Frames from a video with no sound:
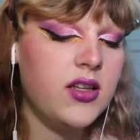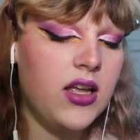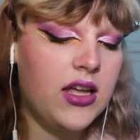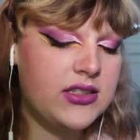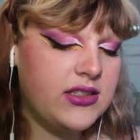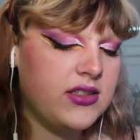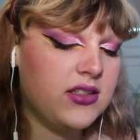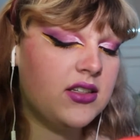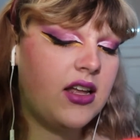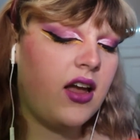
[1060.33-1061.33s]
it's,
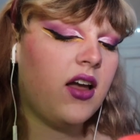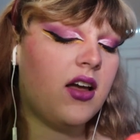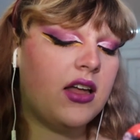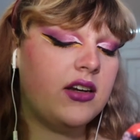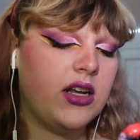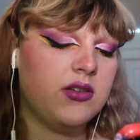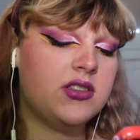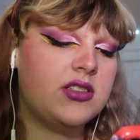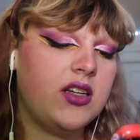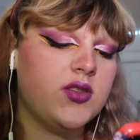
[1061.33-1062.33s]
uh, I don't know.
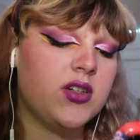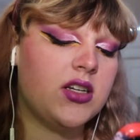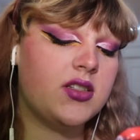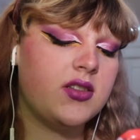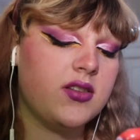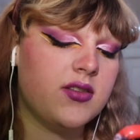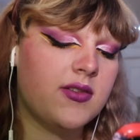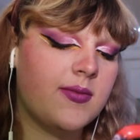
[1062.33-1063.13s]
It's dangerous.